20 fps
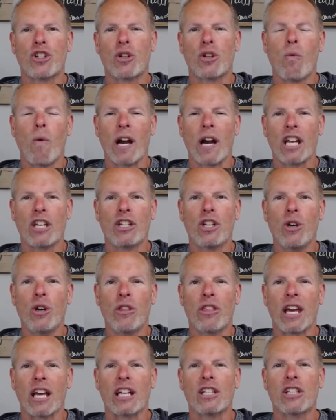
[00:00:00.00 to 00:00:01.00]
to want to do
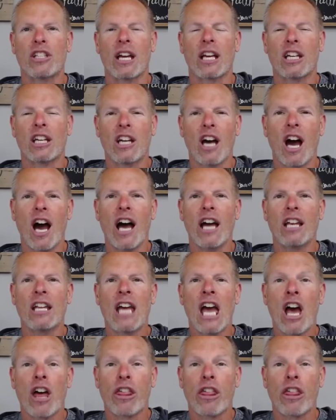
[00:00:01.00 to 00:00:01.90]
things that God,